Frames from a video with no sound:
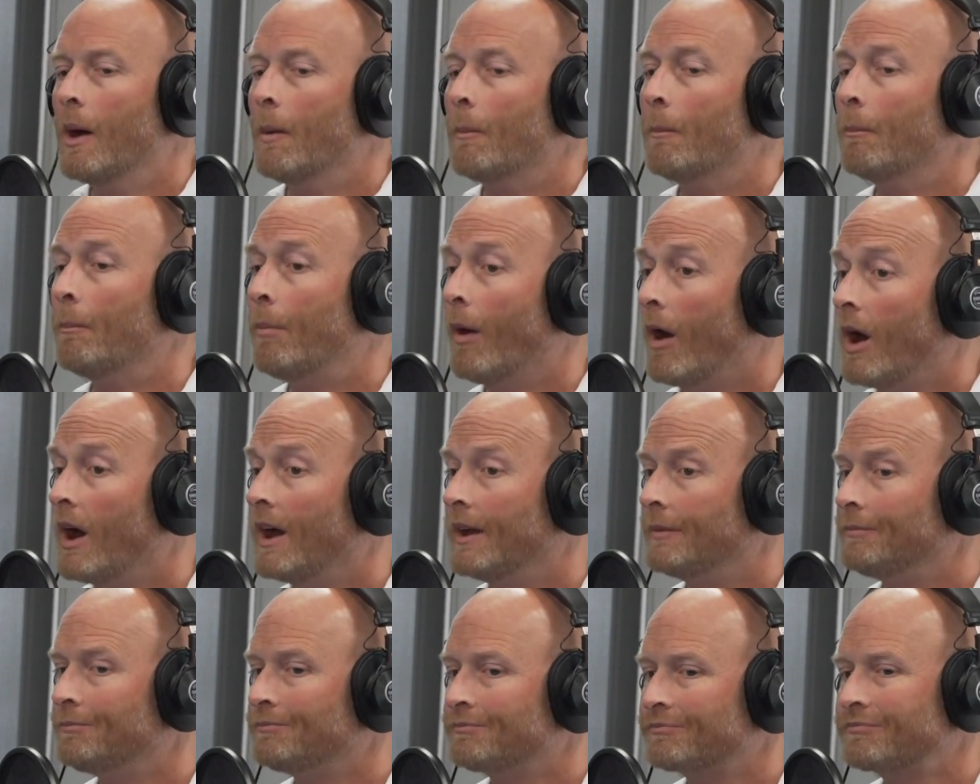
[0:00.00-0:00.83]

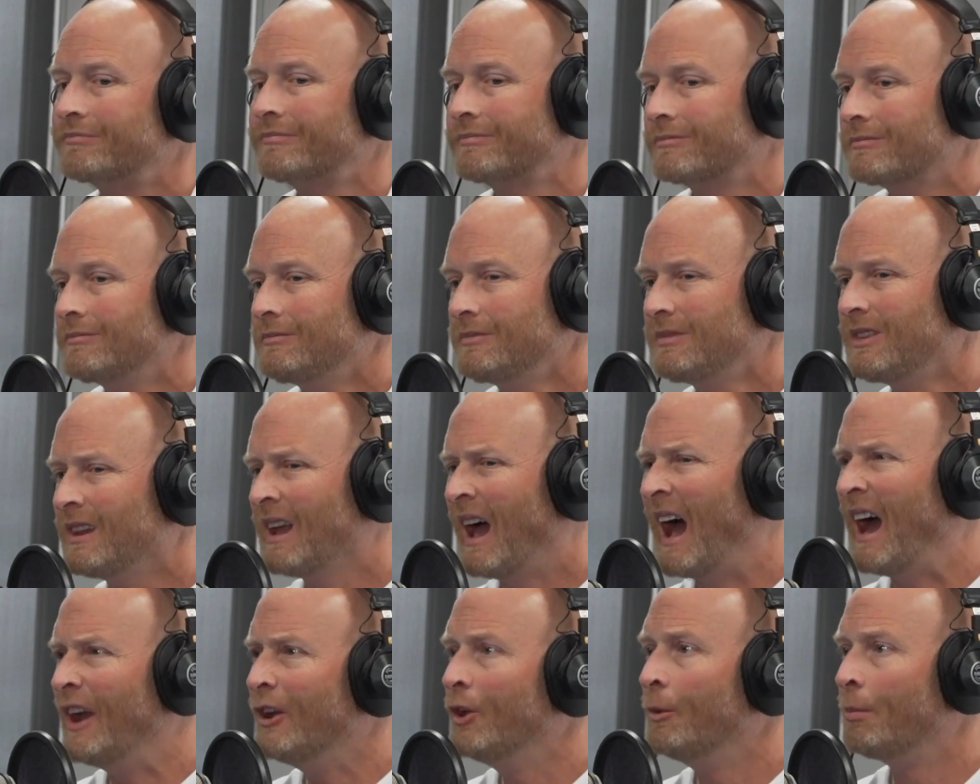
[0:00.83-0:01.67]
But
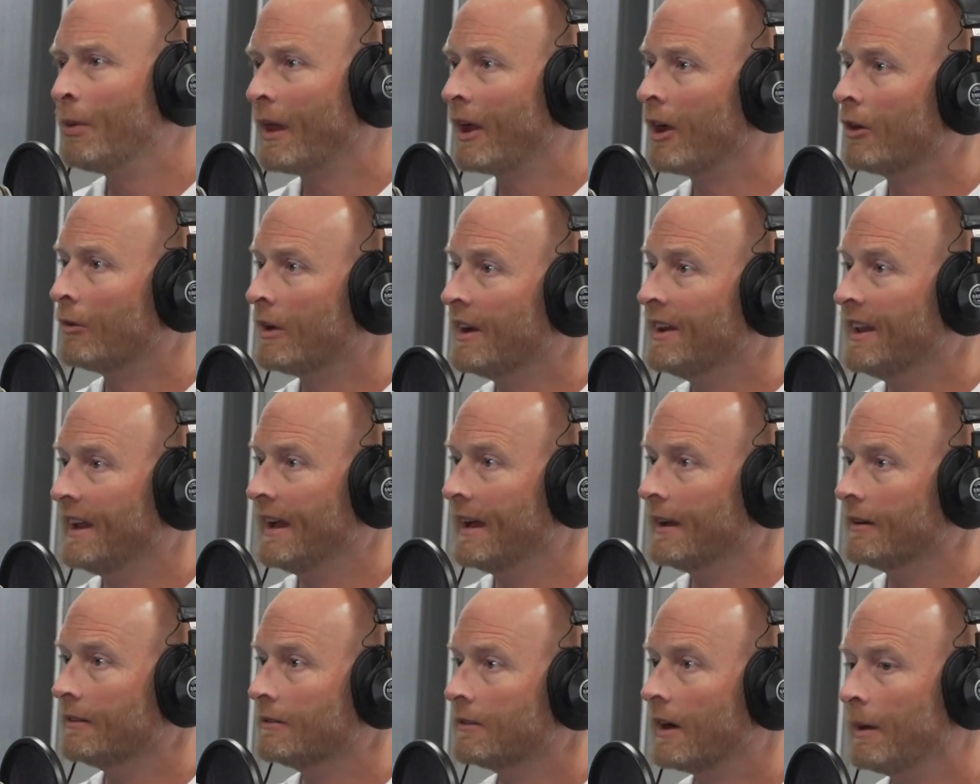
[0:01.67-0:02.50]
I do plan on renting
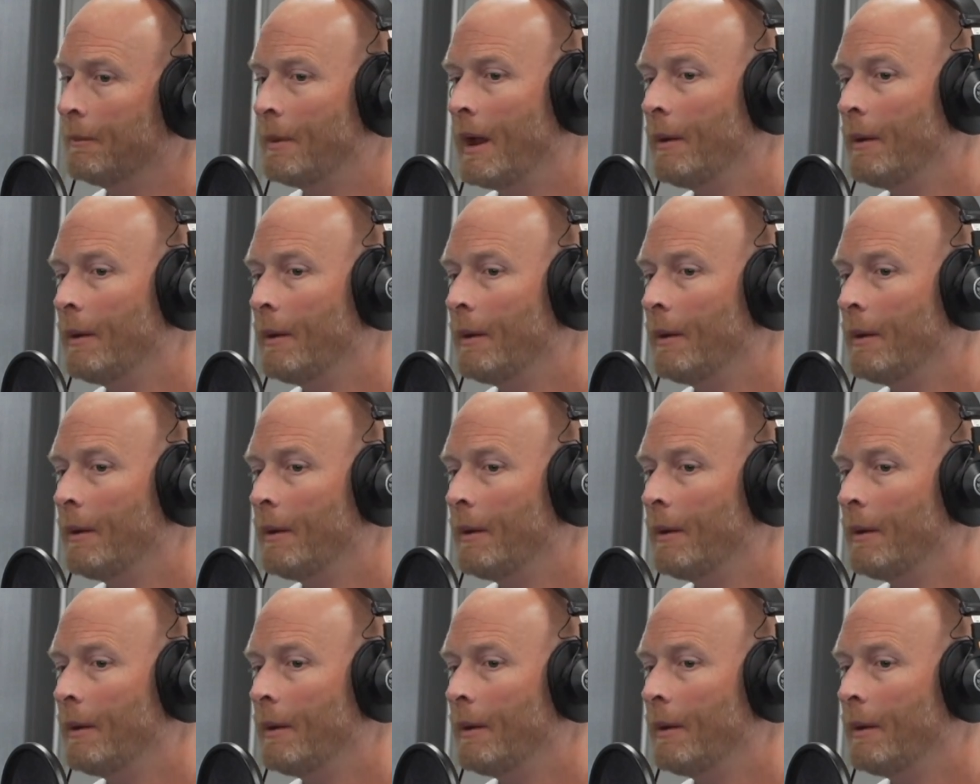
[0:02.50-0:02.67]
it, right?